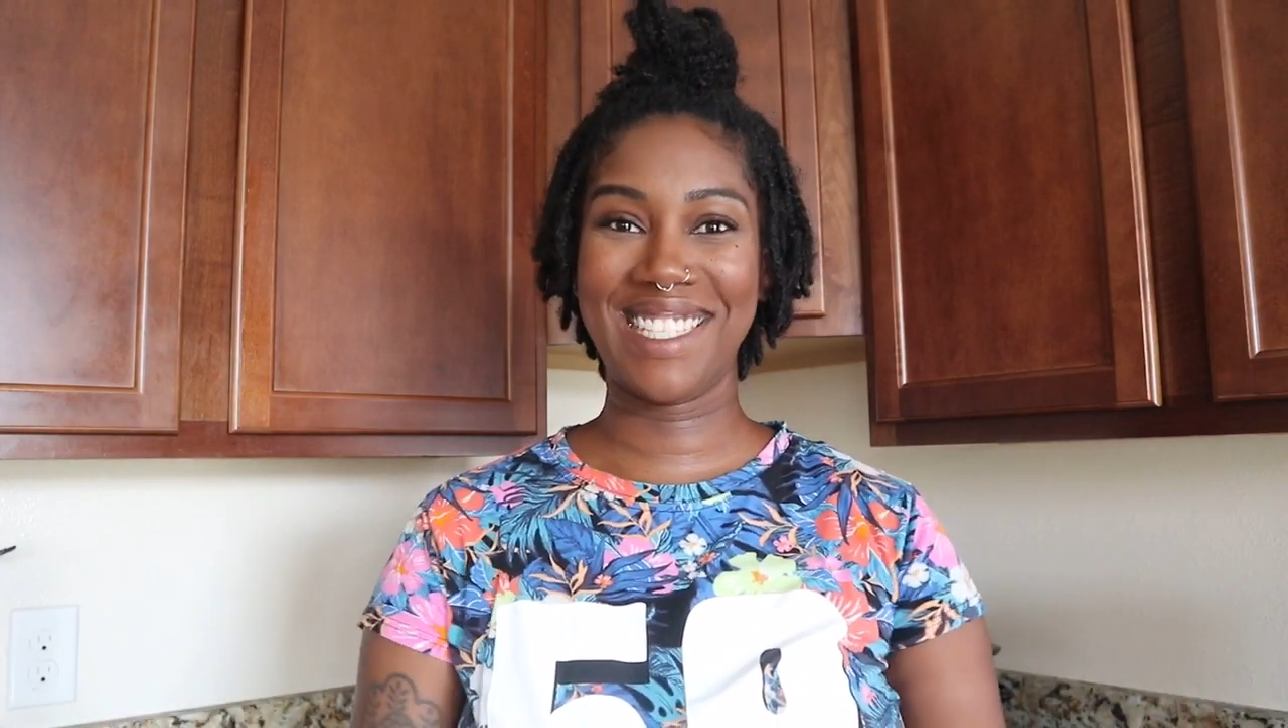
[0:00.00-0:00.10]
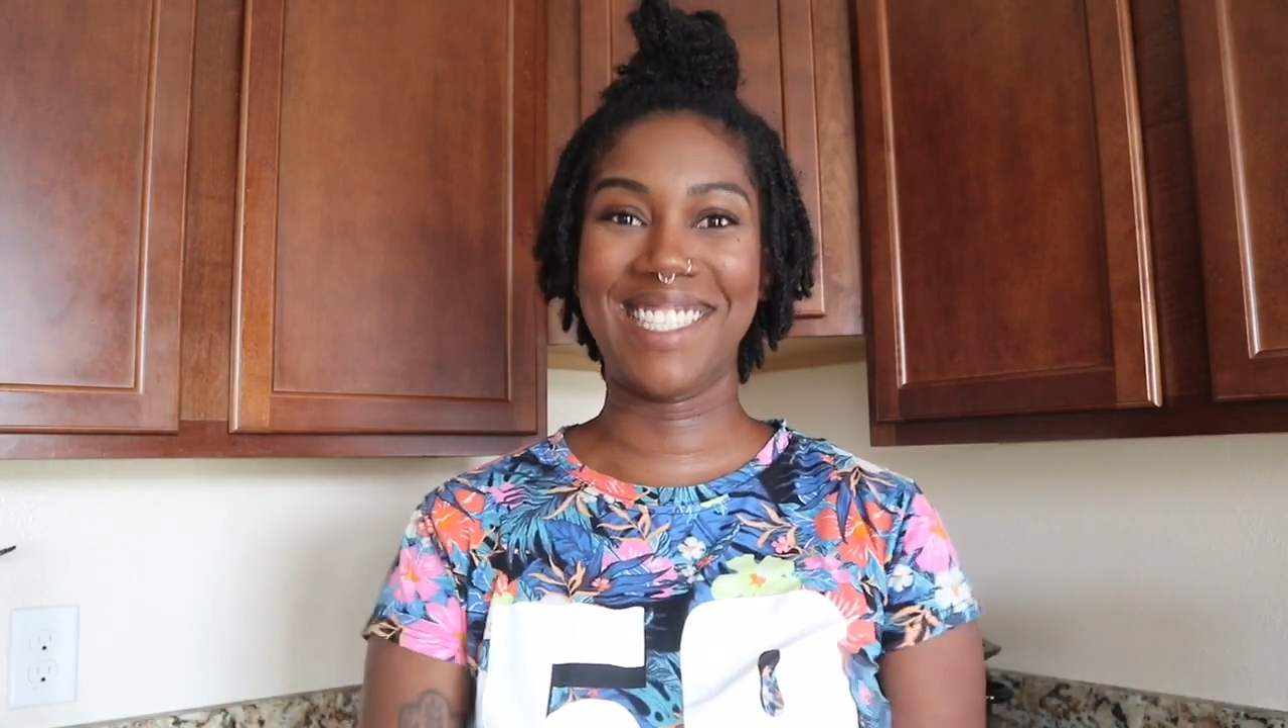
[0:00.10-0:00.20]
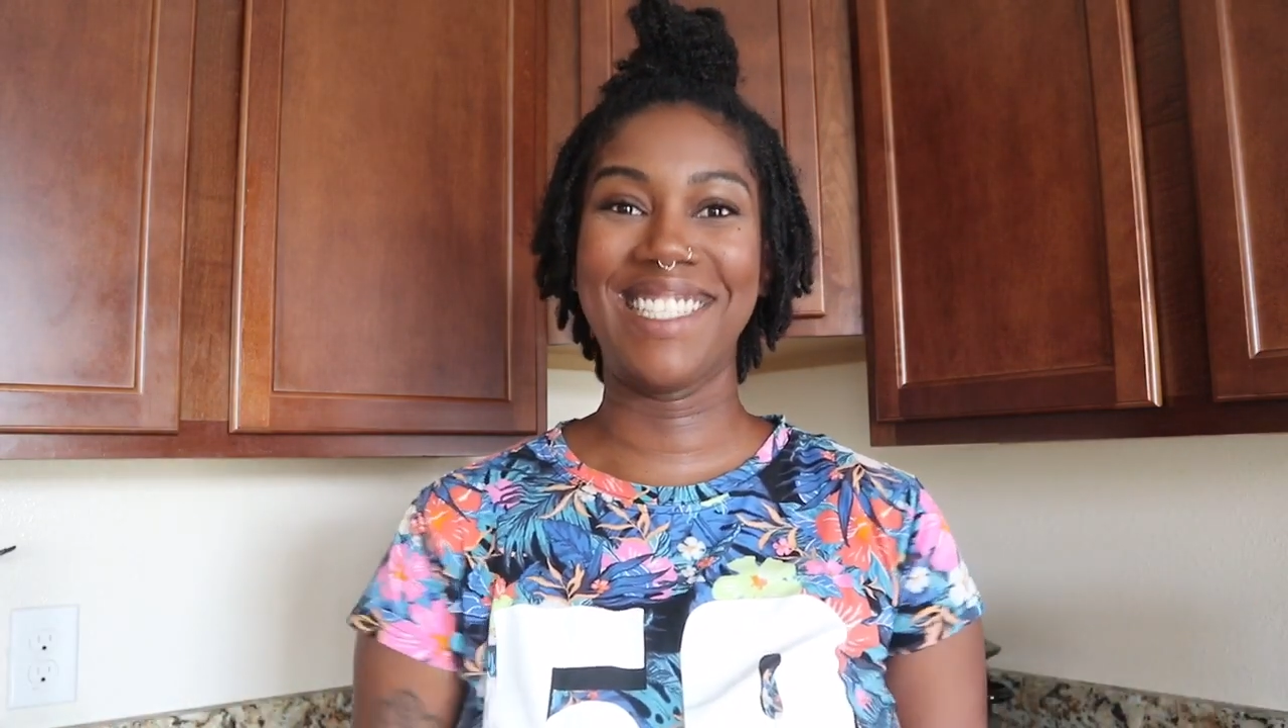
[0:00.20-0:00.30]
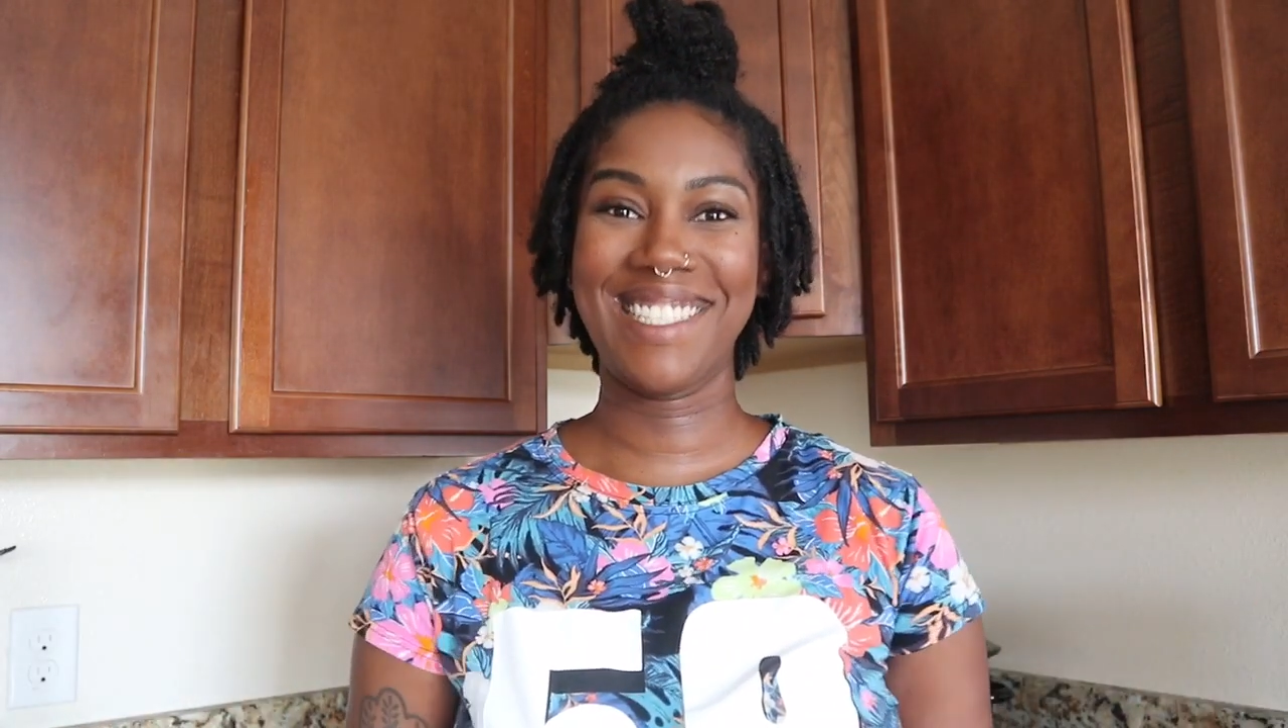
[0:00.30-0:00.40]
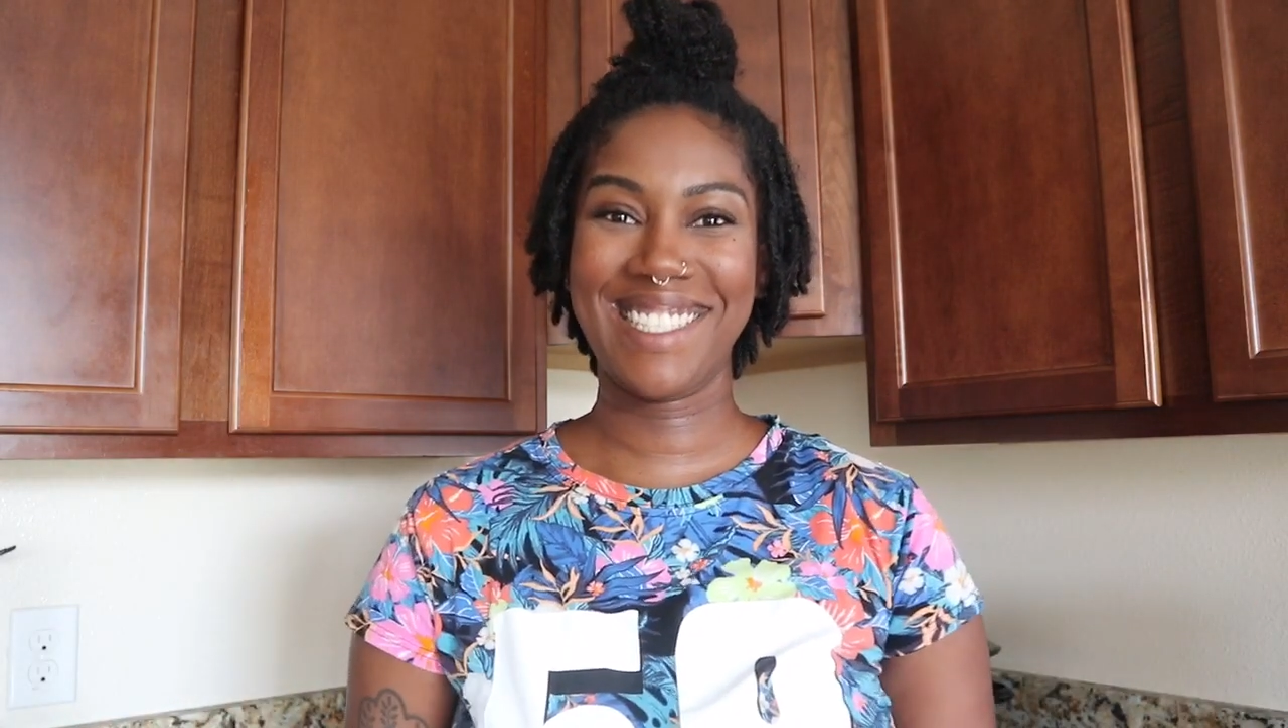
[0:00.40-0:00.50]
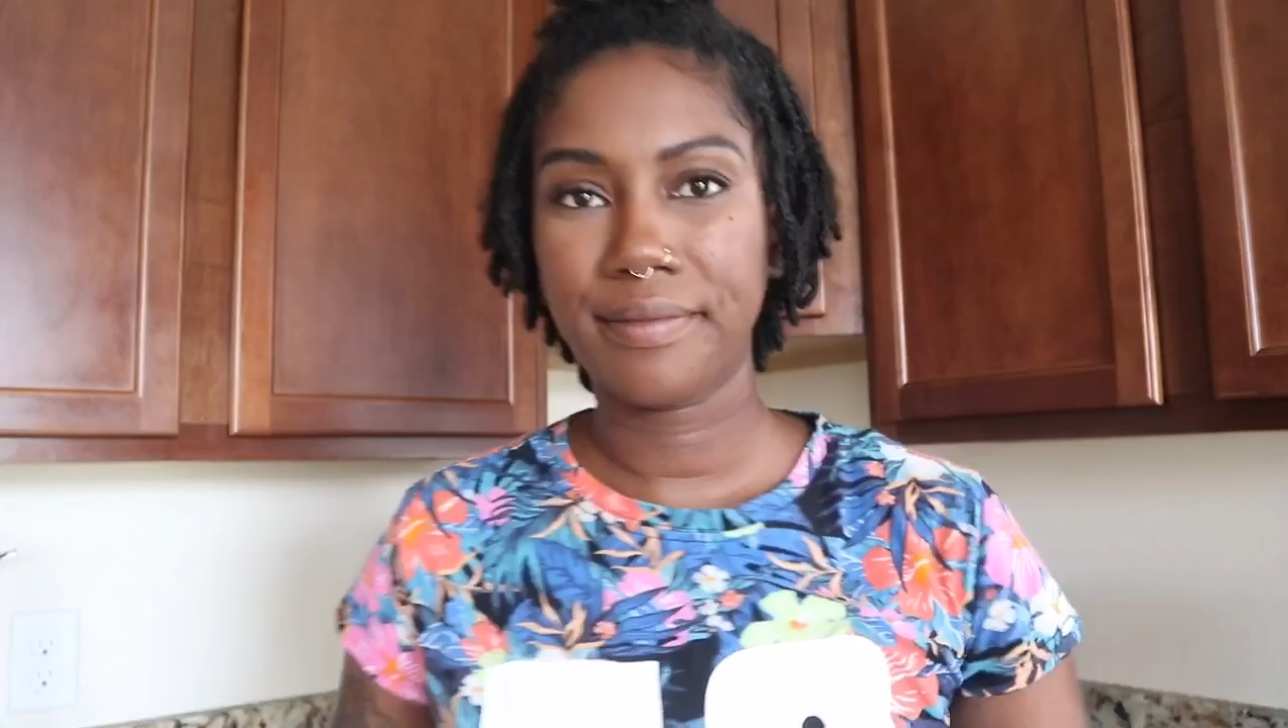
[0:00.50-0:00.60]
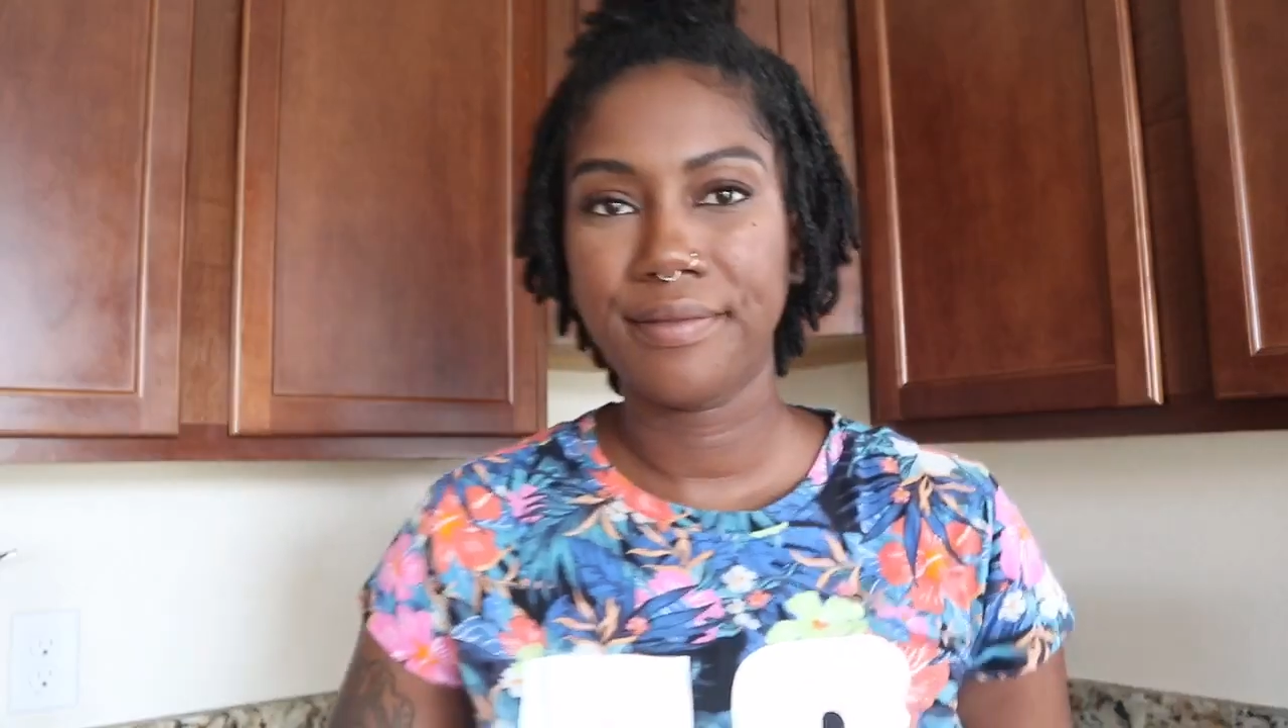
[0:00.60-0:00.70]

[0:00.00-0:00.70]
sense.